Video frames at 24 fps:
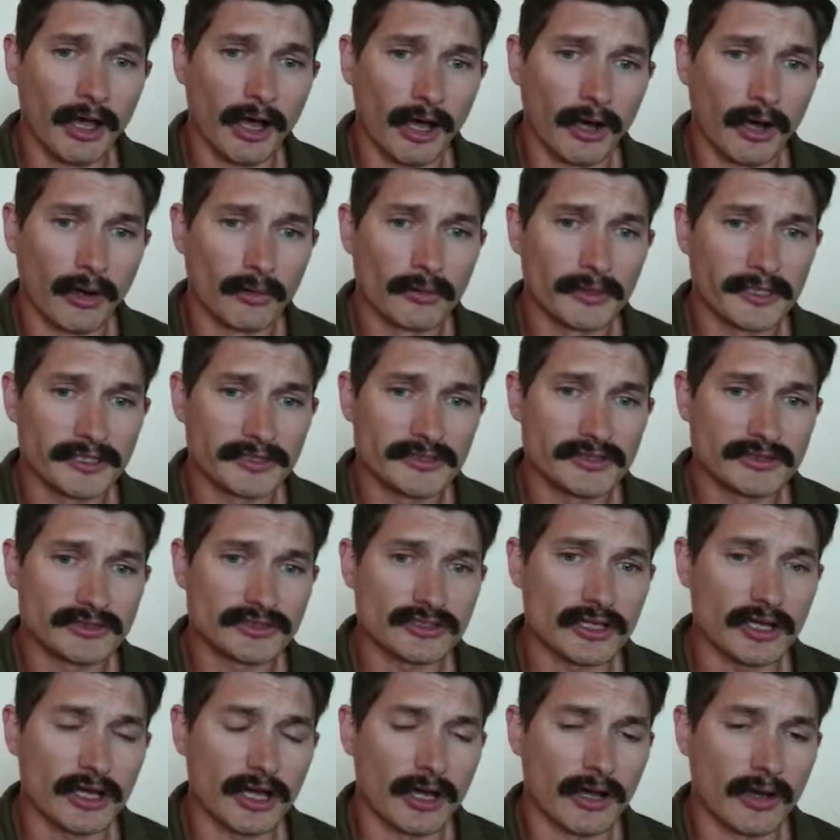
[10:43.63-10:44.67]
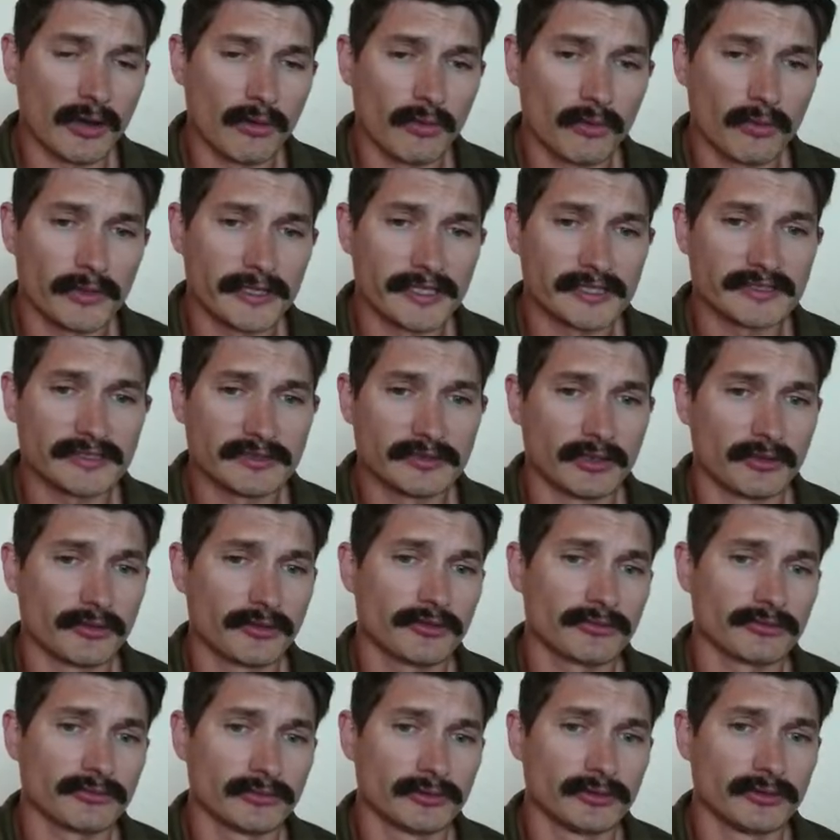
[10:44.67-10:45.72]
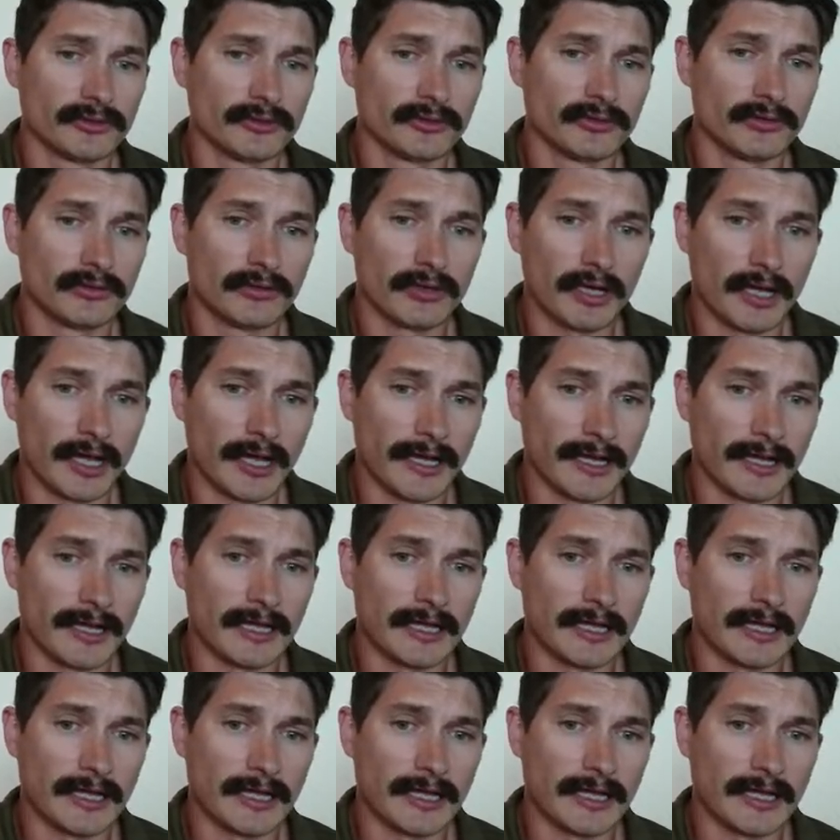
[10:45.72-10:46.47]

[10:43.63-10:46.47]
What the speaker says: Always go through.